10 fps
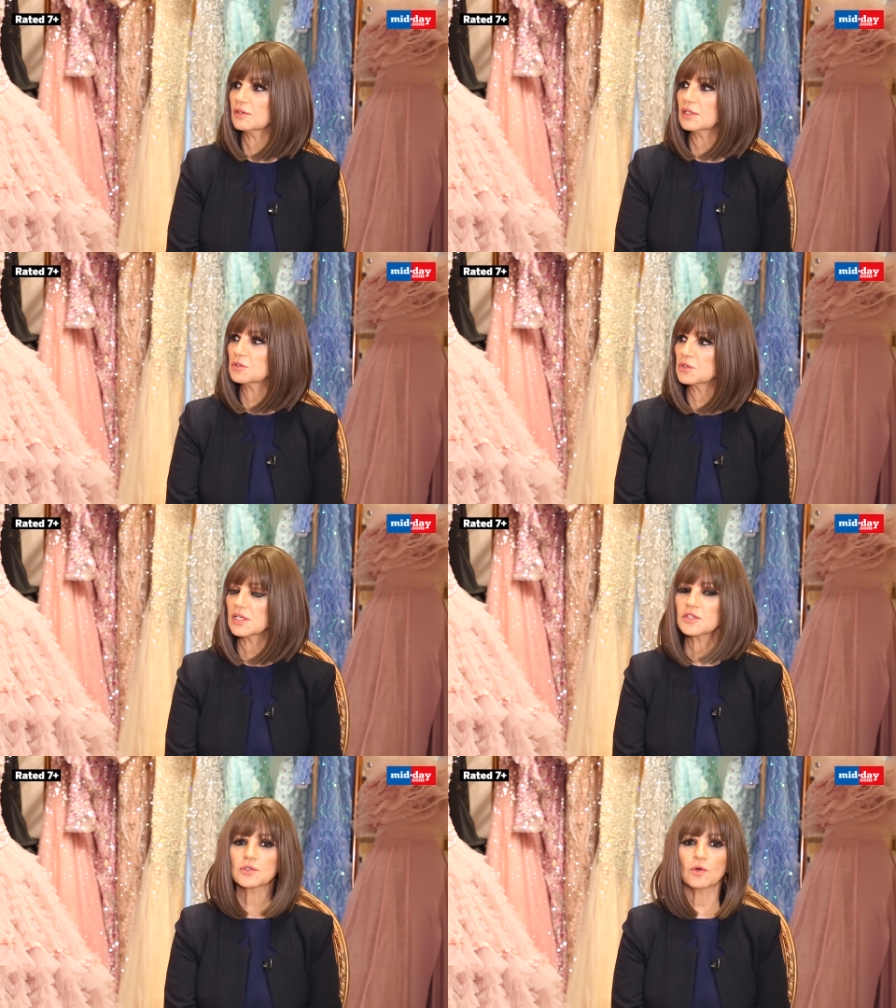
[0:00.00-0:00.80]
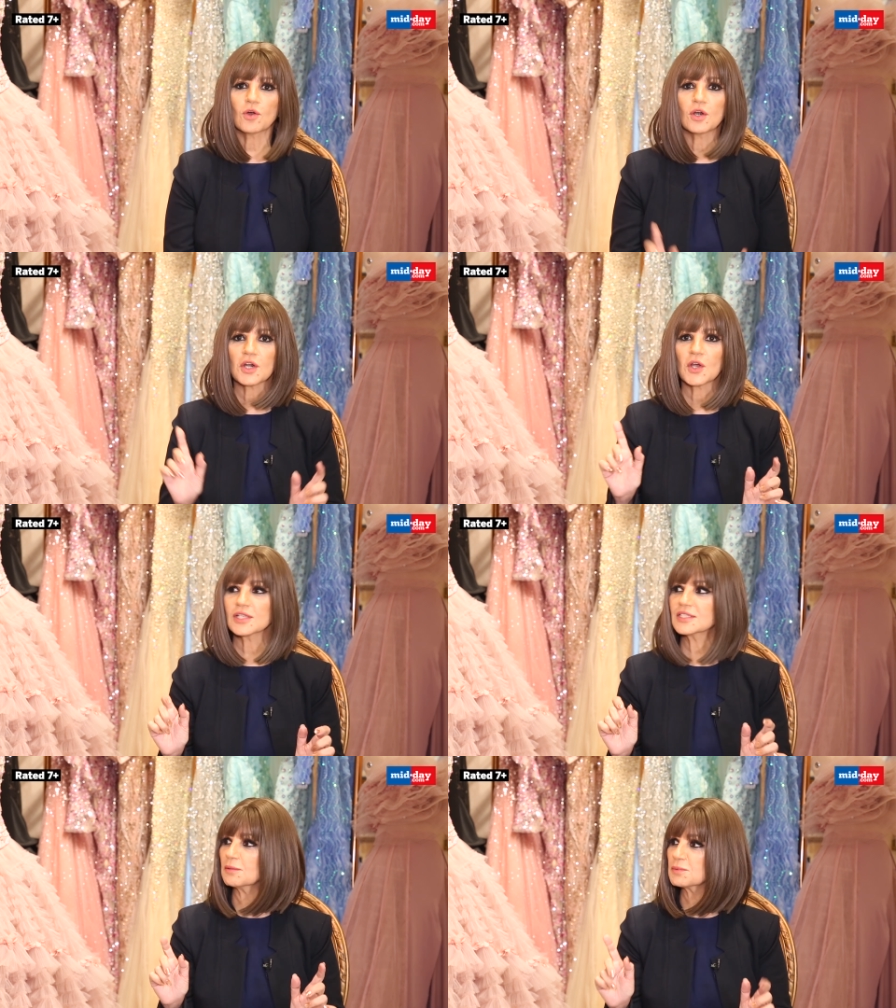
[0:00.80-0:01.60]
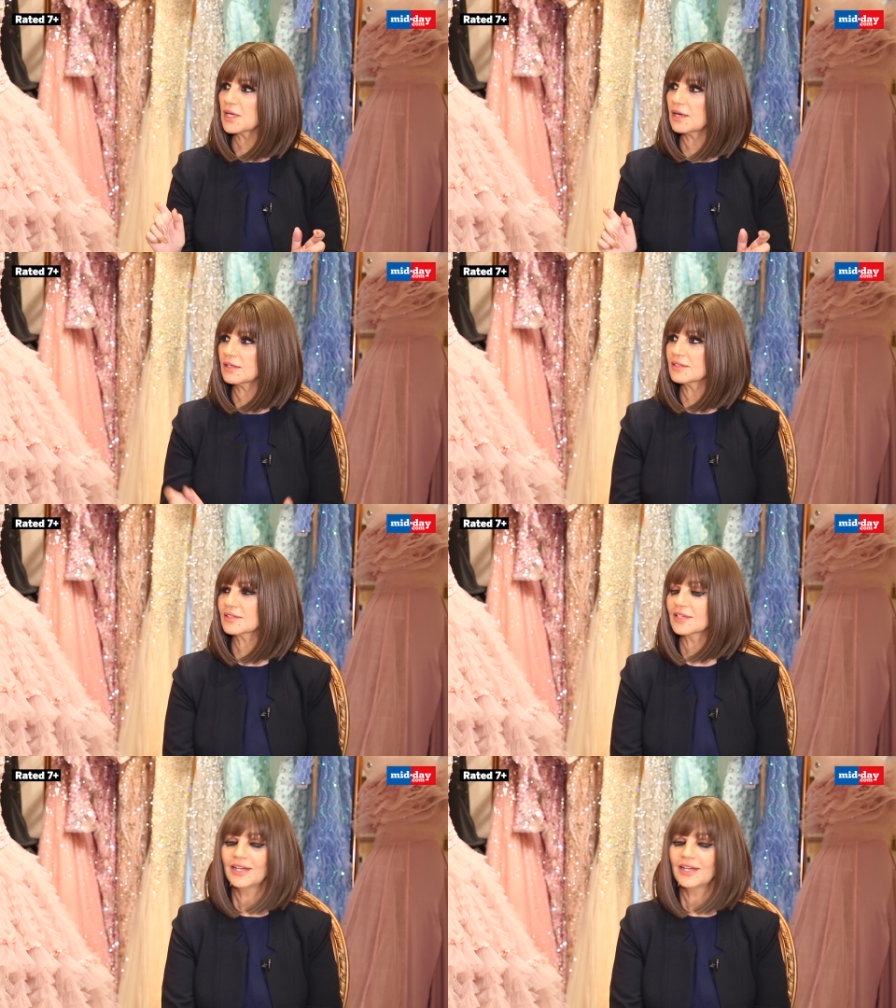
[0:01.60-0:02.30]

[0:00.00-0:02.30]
uh, today's so called concept saris.